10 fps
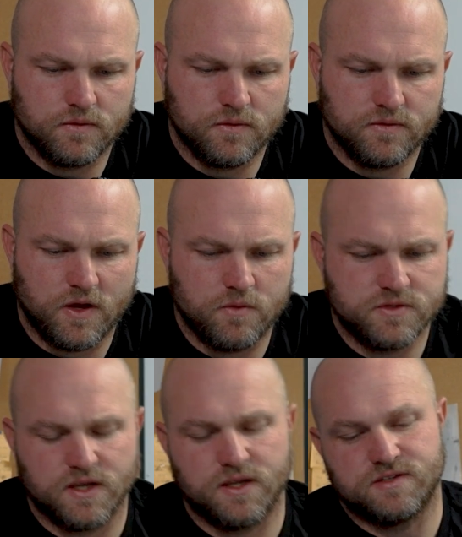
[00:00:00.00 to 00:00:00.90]
See, I
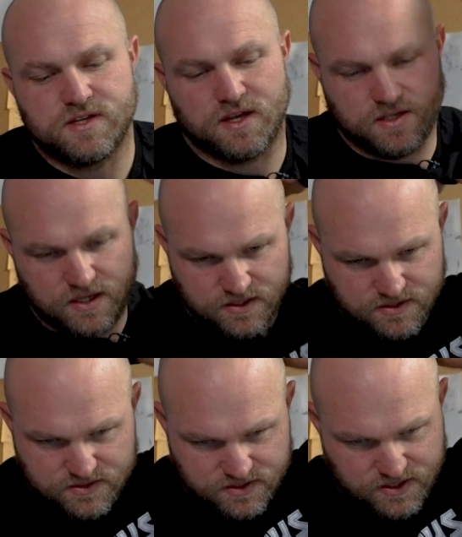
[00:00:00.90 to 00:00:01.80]
always like his technique
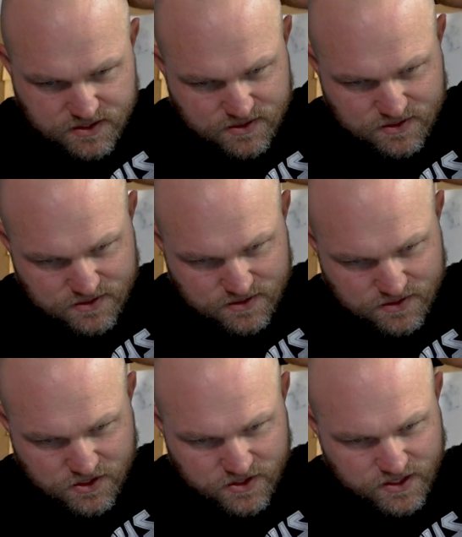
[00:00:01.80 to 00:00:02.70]
because it's like
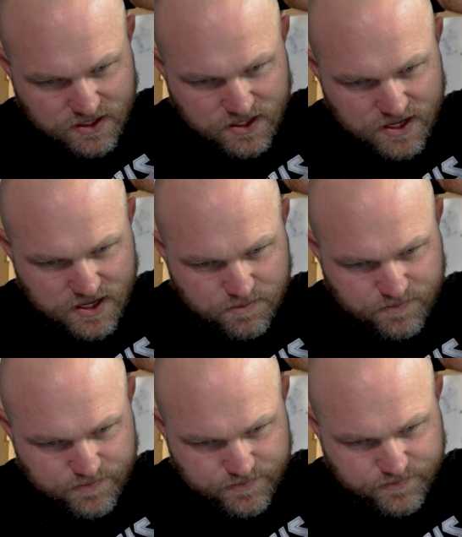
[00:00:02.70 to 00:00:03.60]
good into the hip.
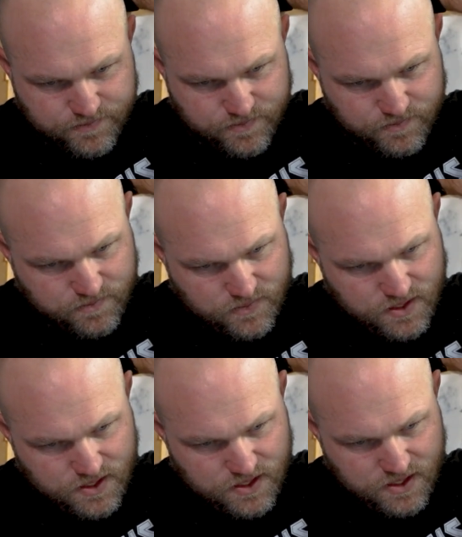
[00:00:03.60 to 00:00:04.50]

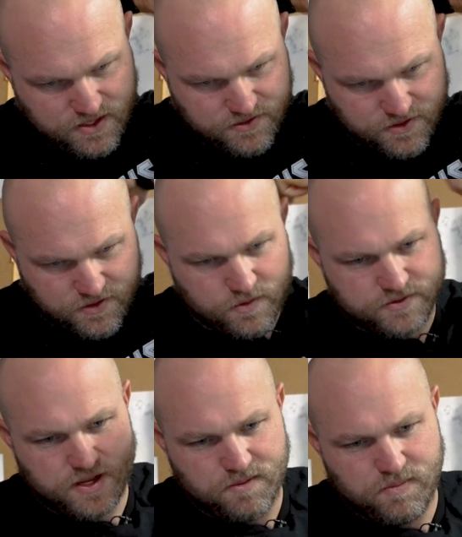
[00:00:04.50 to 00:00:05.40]
He doesn't throw
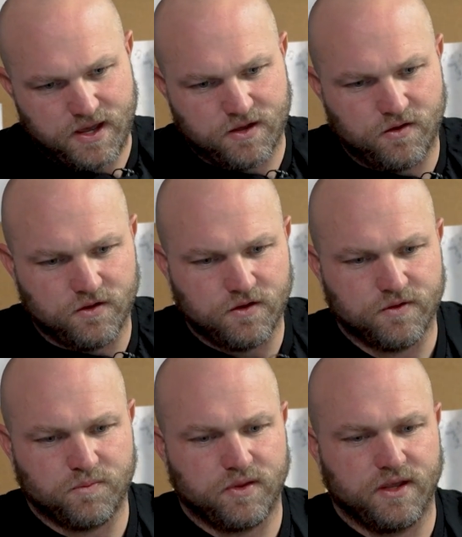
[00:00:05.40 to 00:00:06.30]
his head back all over
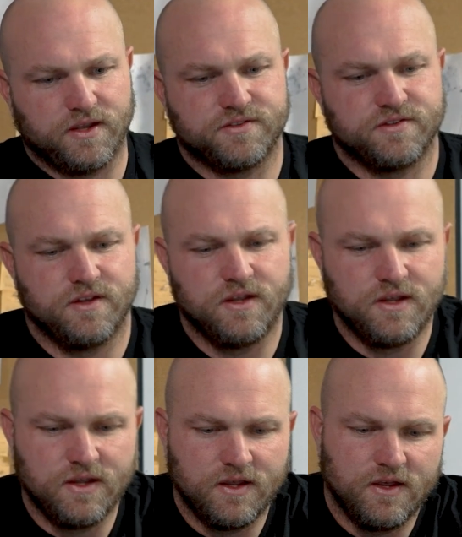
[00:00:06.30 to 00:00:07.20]
the place.
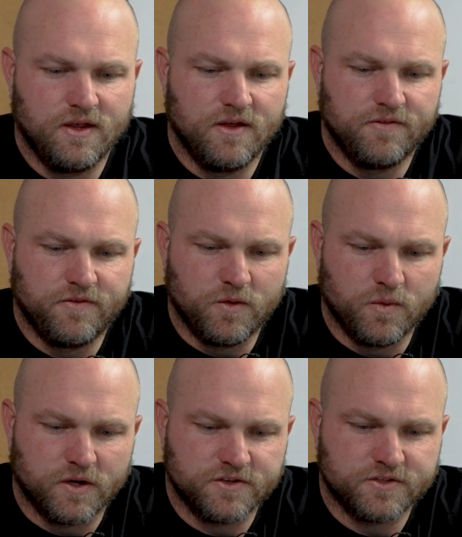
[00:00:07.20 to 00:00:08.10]

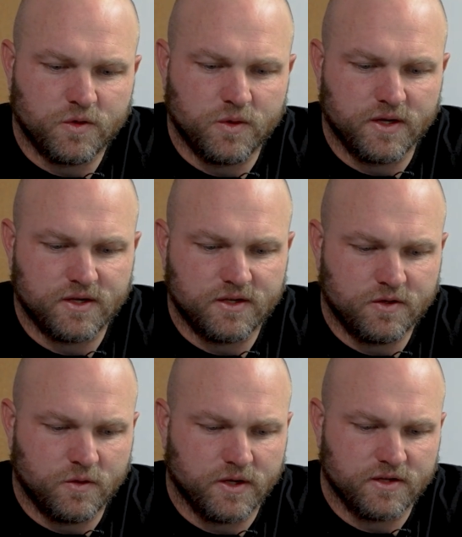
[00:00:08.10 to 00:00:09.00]
Footwork is quick
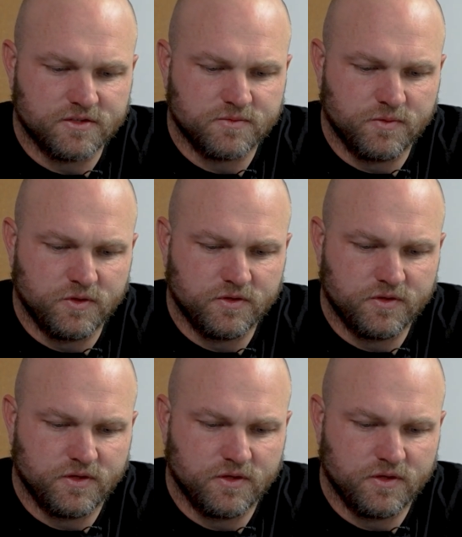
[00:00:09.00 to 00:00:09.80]
and smooth.